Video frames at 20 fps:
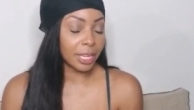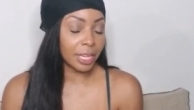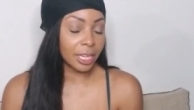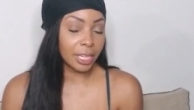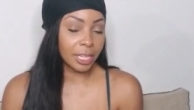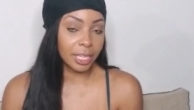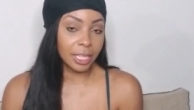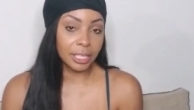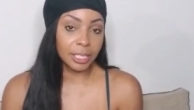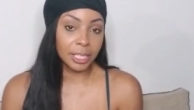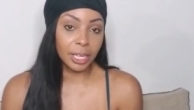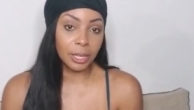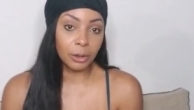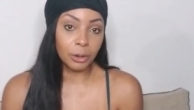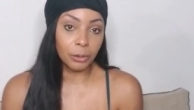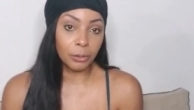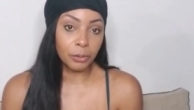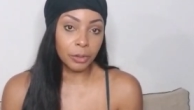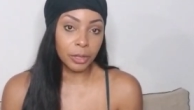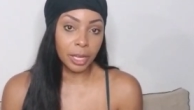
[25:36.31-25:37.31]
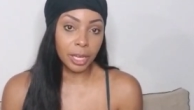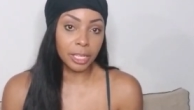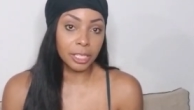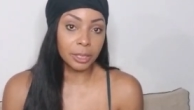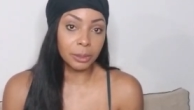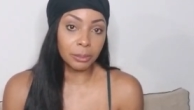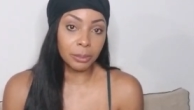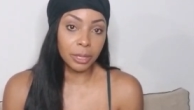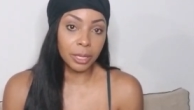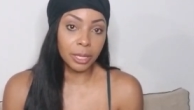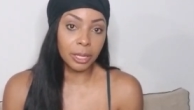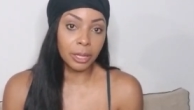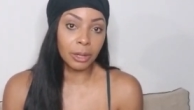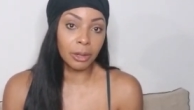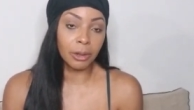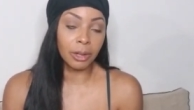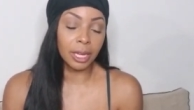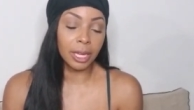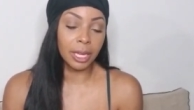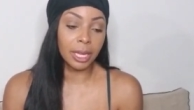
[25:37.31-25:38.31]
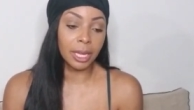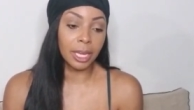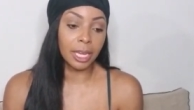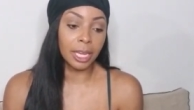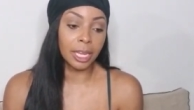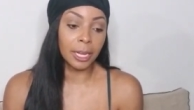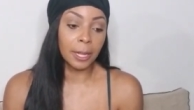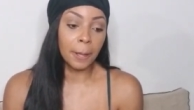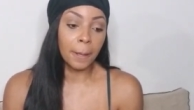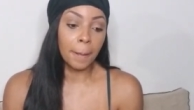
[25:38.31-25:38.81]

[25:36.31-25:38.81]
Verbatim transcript: and click that notification bell. And